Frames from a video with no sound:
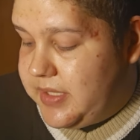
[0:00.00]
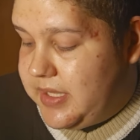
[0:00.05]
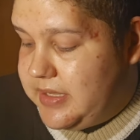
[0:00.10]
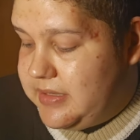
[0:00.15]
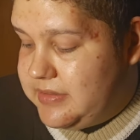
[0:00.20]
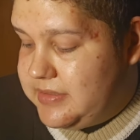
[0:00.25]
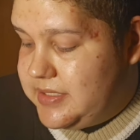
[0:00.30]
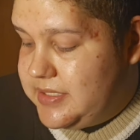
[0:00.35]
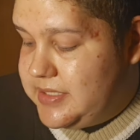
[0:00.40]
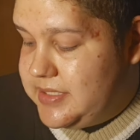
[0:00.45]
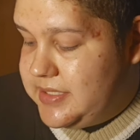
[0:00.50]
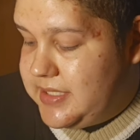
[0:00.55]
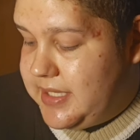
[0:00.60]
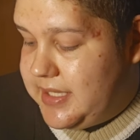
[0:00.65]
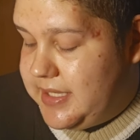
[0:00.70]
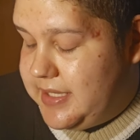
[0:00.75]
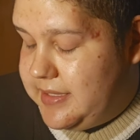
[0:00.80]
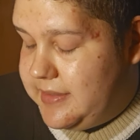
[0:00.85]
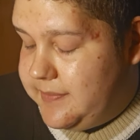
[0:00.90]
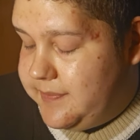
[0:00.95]
I'll just
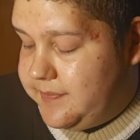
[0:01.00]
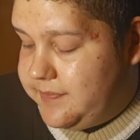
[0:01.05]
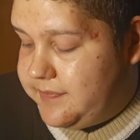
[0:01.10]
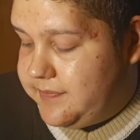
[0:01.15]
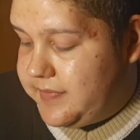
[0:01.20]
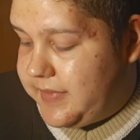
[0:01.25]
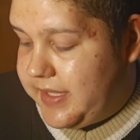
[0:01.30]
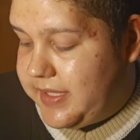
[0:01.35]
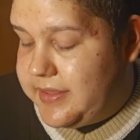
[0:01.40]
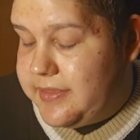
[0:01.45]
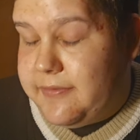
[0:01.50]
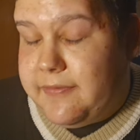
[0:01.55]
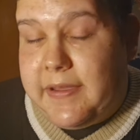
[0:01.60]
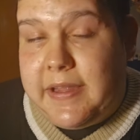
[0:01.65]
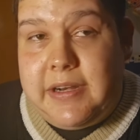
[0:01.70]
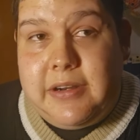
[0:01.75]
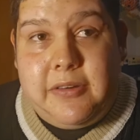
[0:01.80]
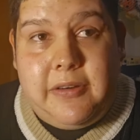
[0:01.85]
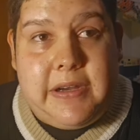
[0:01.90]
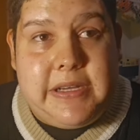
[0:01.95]
say like the
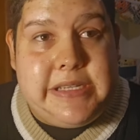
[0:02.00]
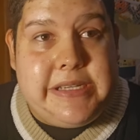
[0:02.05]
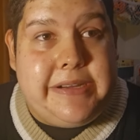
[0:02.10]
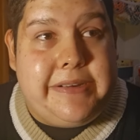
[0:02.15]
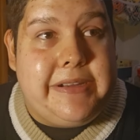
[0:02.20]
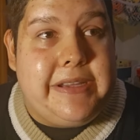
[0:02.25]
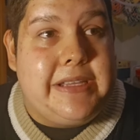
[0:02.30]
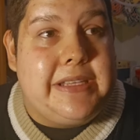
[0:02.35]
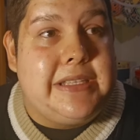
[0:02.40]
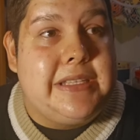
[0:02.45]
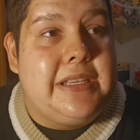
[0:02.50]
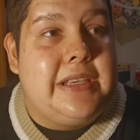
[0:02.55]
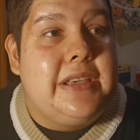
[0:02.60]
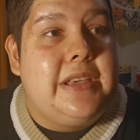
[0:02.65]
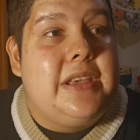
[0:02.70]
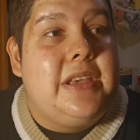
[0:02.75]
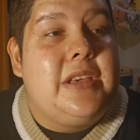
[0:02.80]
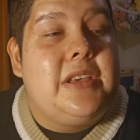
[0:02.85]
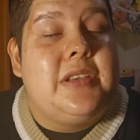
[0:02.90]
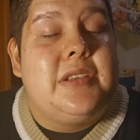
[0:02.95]
final criteria is,
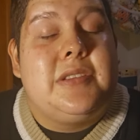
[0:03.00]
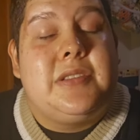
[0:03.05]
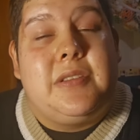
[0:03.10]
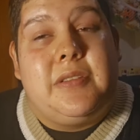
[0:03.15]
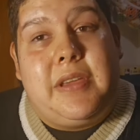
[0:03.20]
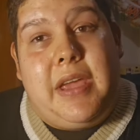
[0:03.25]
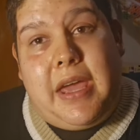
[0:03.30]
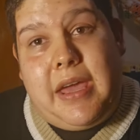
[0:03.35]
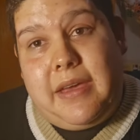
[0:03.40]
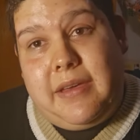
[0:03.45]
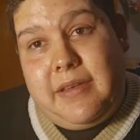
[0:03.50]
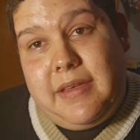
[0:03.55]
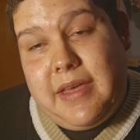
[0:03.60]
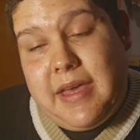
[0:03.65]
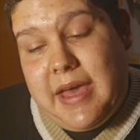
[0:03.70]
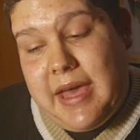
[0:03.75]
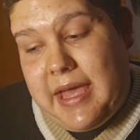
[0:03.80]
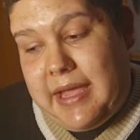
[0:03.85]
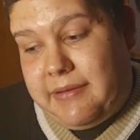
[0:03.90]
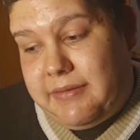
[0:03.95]
so yeah,
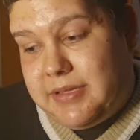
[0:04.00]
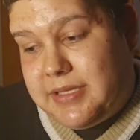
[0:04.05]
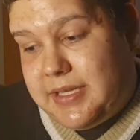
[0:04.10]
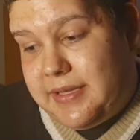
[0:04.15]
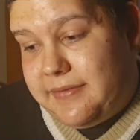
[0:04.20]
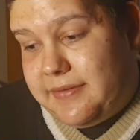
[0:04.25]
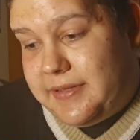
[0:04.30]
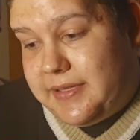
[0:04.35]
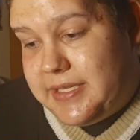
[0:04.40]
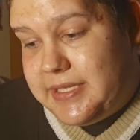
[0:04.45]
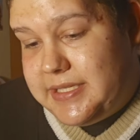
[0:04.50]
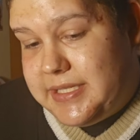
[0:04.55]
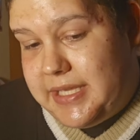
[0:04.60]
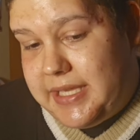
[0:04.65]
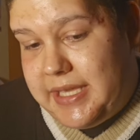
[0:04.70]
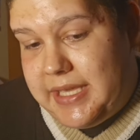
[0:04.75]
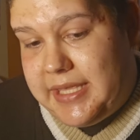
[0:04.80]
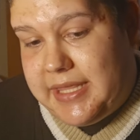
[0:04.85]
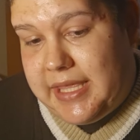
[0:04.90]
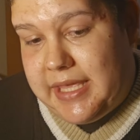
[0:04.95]
I will definitely
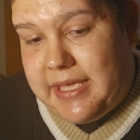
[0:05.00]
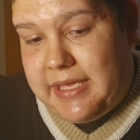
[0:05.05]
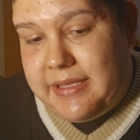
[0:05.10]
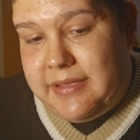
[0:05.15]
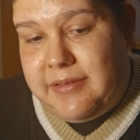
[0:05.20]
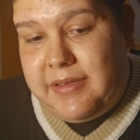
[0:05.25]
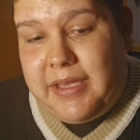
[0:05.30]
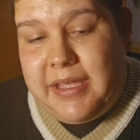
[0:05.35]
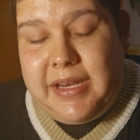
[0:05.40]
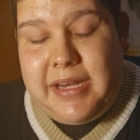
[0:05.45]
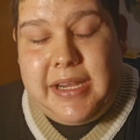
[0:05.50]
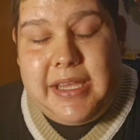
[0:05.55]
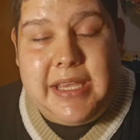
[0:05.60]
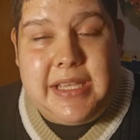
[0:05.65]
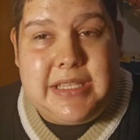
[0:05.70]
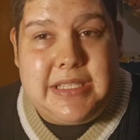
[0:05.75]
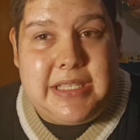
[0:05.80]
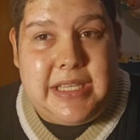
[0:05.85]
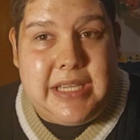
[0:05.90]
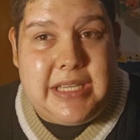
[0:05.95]
say that you can
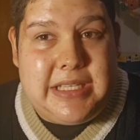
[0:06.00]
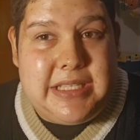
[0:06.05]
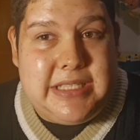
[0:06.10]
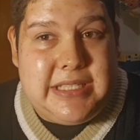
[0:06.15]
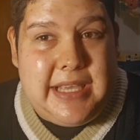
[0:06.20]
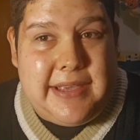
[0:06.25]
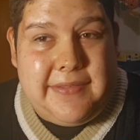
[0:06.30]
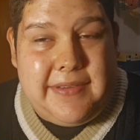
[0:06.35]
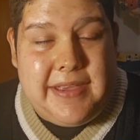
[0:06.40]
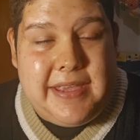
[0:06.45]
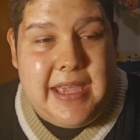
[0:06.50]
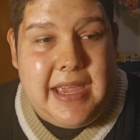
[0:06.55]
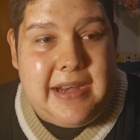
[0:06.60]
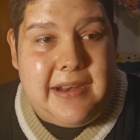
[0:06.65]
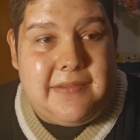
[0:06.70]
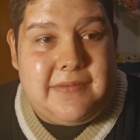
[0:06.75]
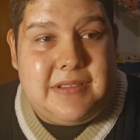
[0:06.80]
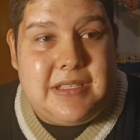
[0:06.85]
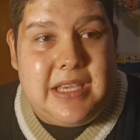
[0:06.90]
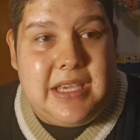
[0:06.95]
get like a 7
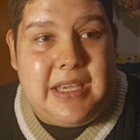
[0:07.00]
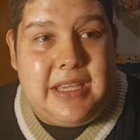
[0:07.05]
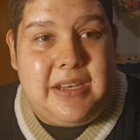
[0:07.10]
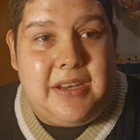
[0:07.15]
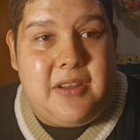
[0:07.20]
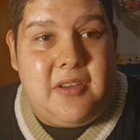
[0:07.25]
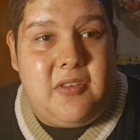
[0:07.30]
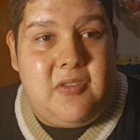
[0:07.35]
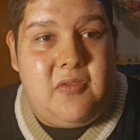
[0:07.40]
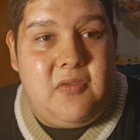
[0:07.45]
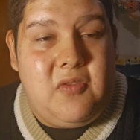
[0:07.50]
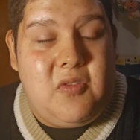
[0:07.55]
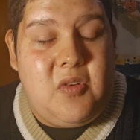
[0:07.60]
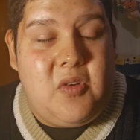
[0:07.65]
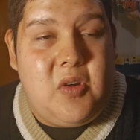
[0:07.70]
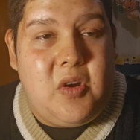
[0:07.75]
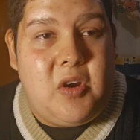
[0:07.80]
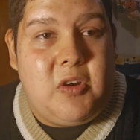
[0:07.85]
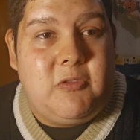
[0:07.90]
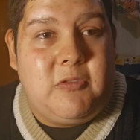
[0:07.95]
out of 10
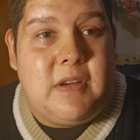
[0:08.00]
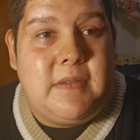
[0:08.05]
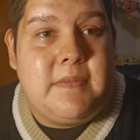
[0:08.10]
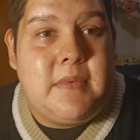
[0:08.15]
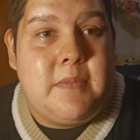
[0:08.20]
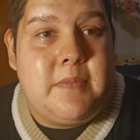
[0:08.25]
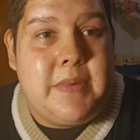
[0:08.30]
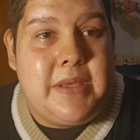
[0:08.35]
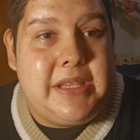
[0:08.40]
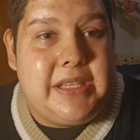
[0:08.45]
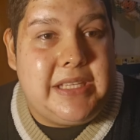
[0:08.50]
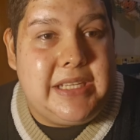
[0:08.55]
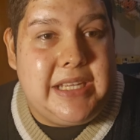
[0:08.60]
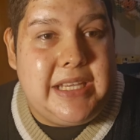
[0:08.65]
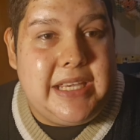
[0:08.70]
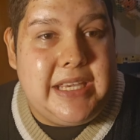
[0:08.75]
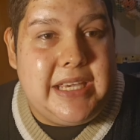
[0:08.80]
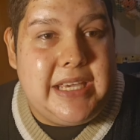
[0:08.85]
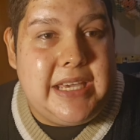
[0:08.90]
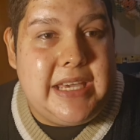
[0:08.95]
for
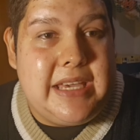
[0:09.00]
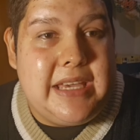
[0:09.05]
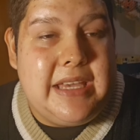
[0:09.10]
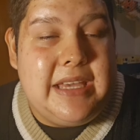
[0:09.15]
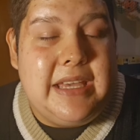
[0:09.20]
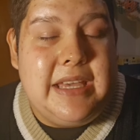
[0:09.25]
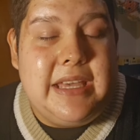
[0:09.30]
gripability,